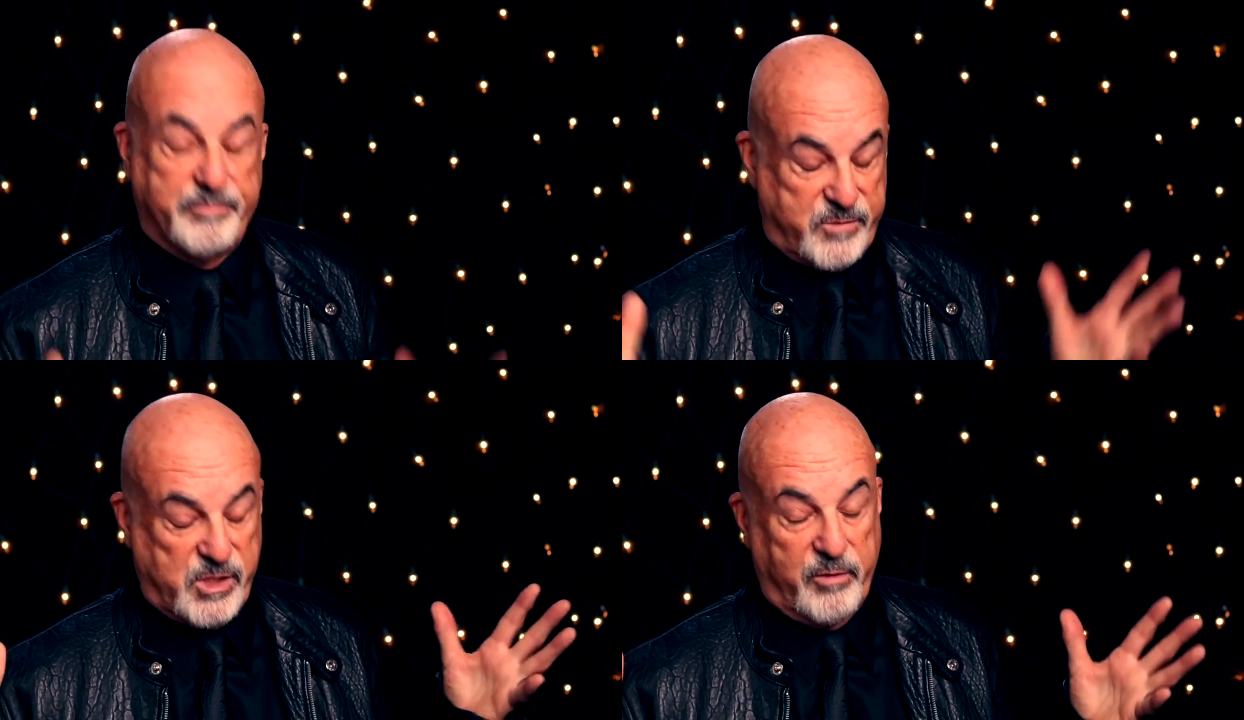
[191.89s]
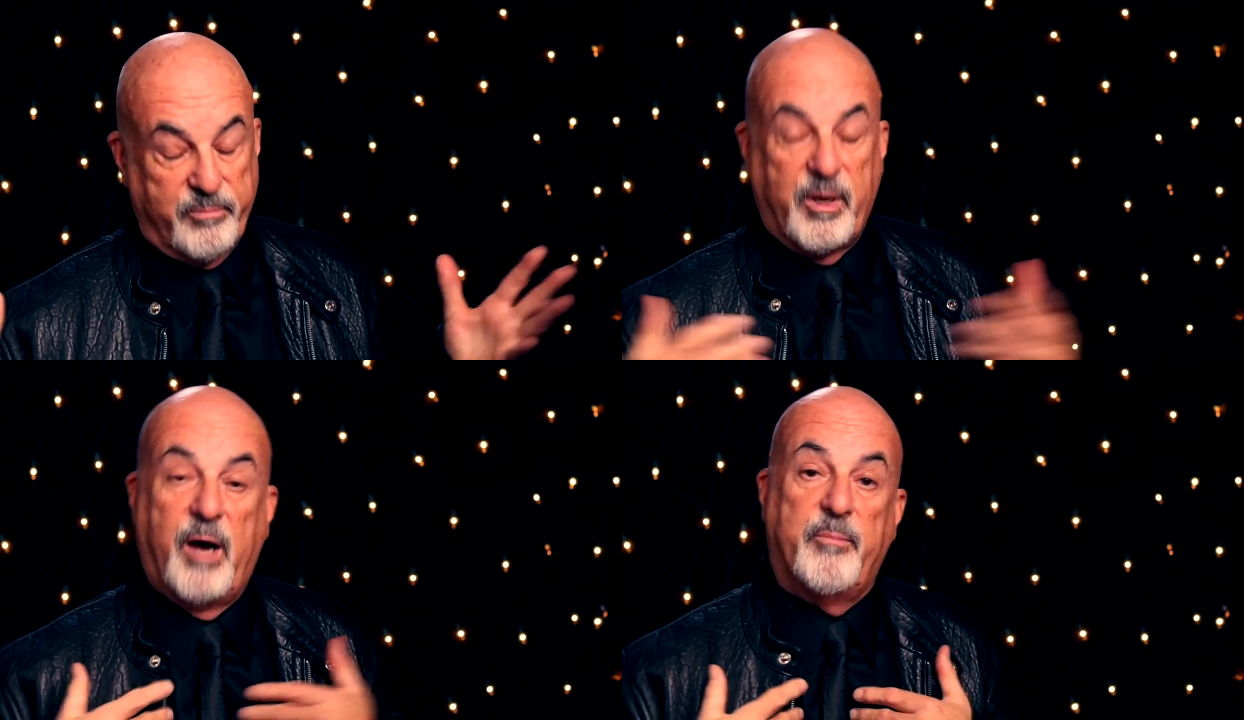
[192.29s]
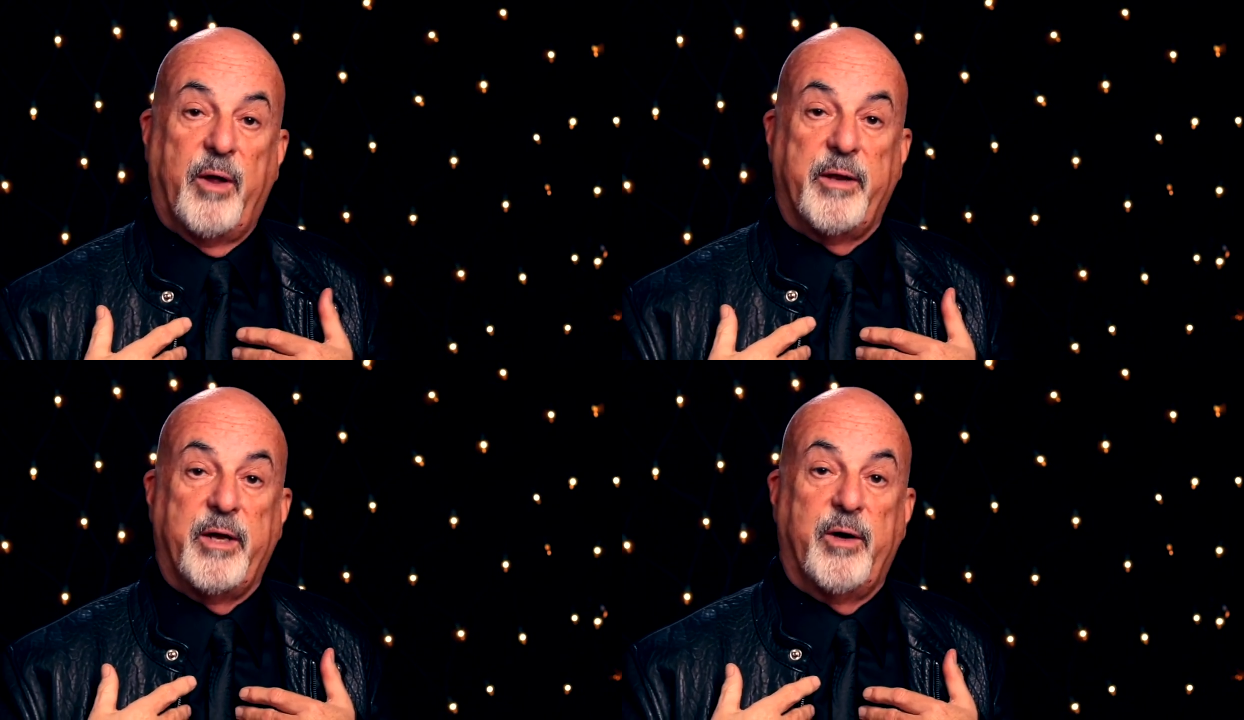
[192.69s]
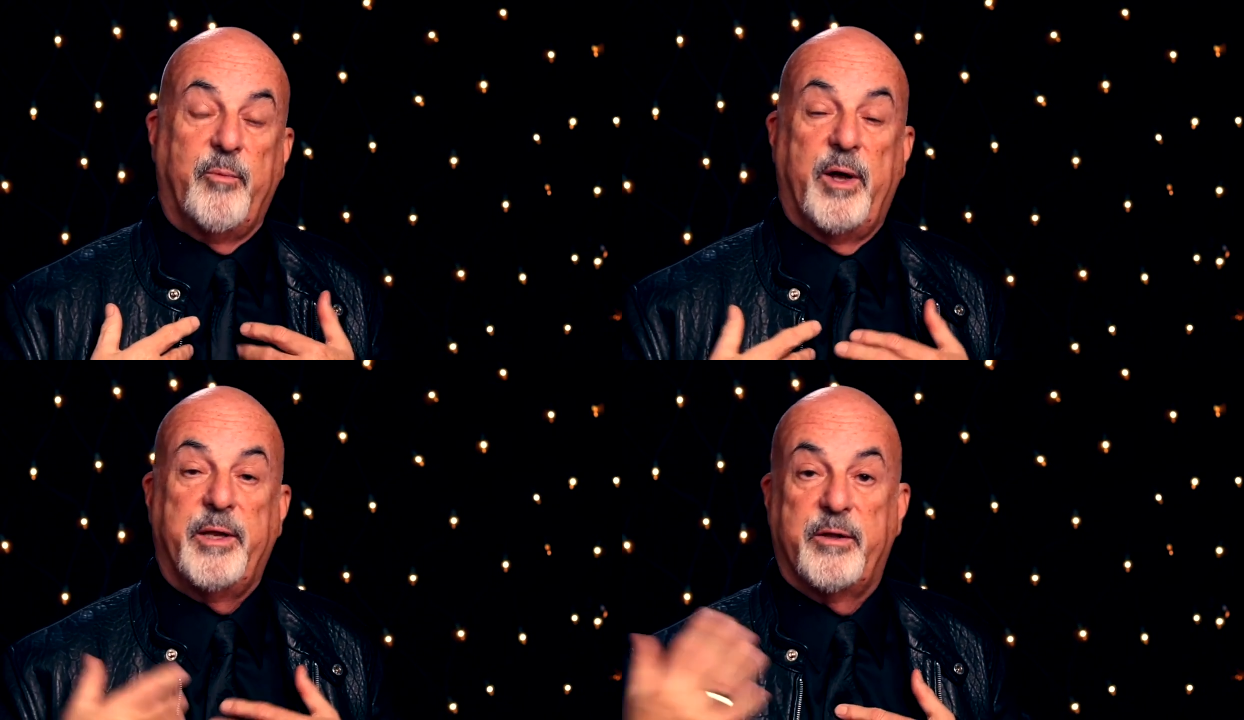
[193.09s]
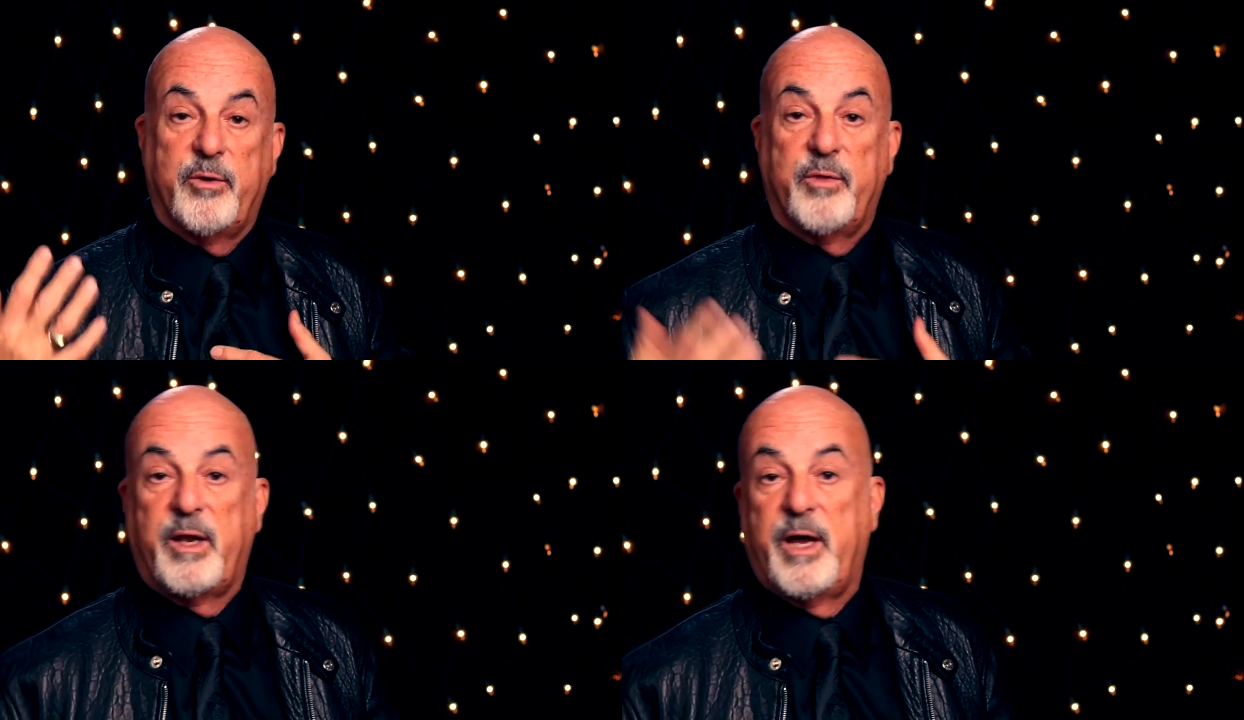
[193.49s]
So I'm not the only one that
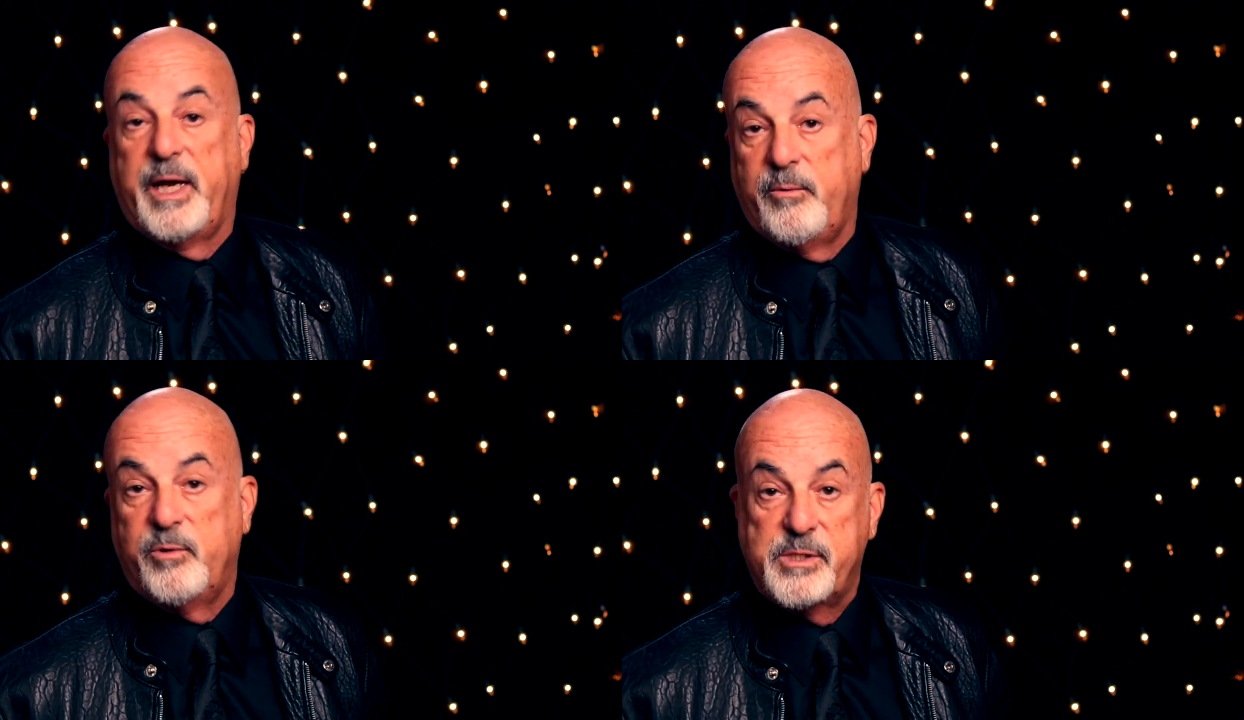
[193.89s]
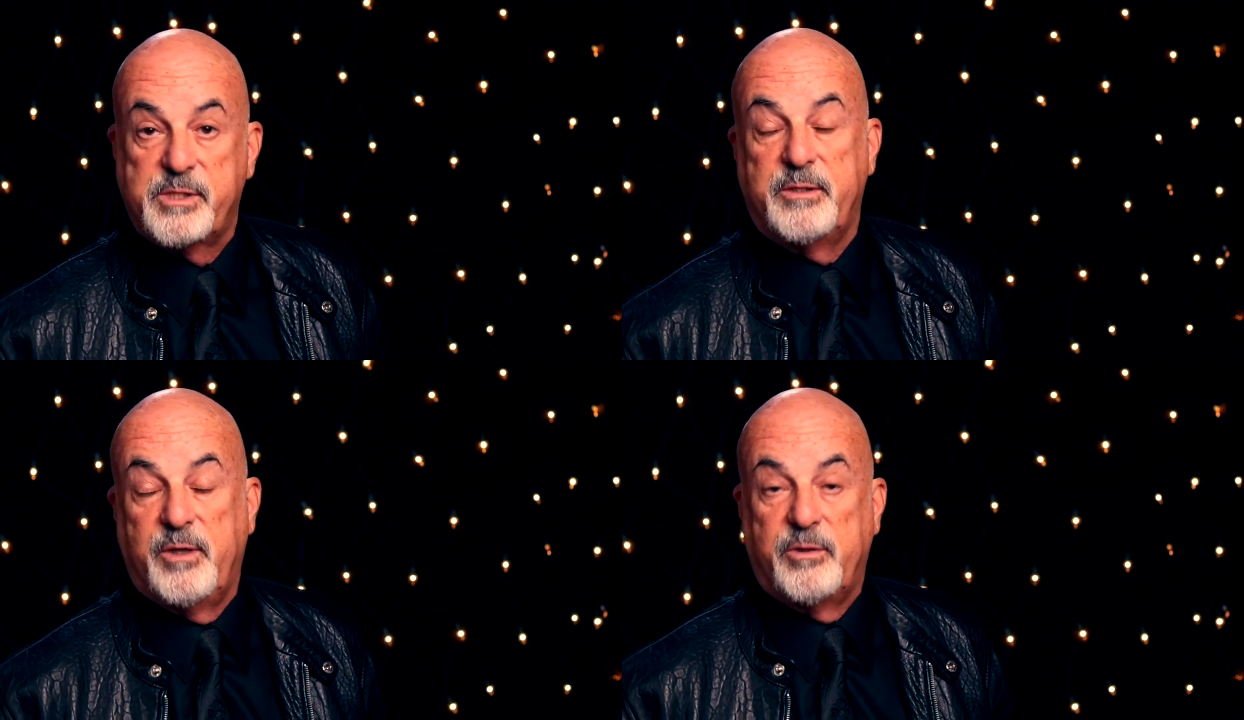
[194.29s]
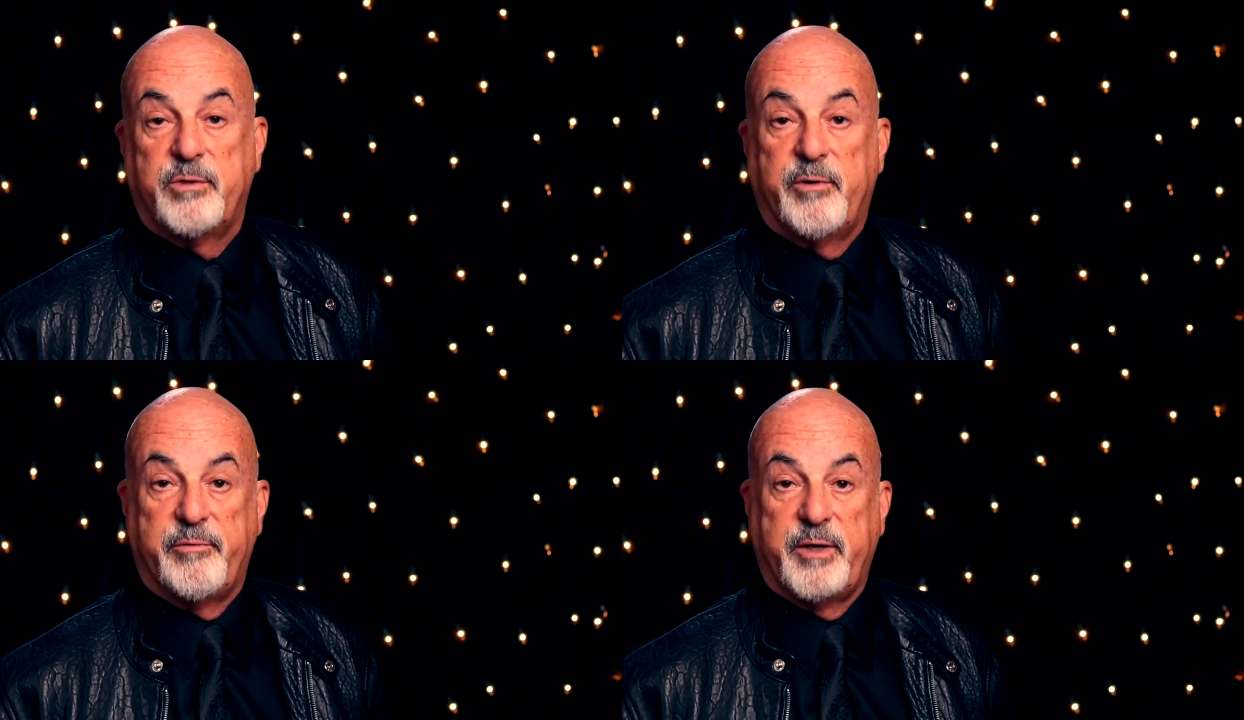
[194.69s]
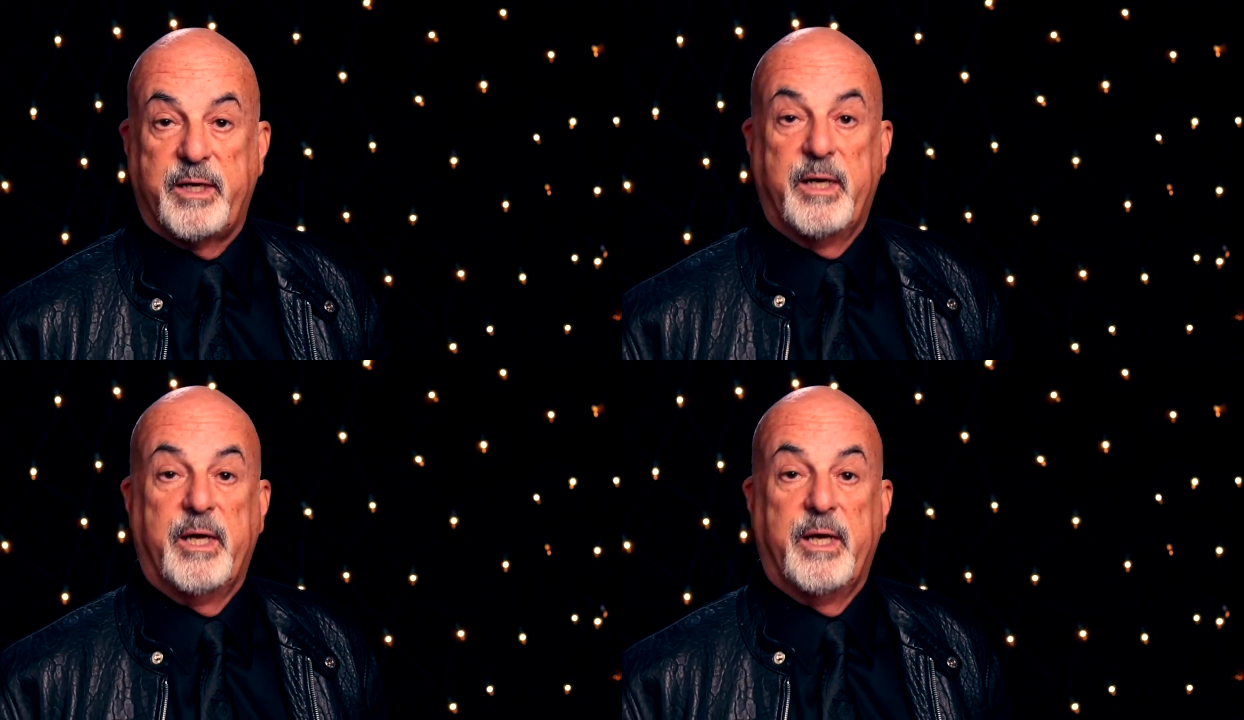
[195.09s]
thought the lighting was not terrific.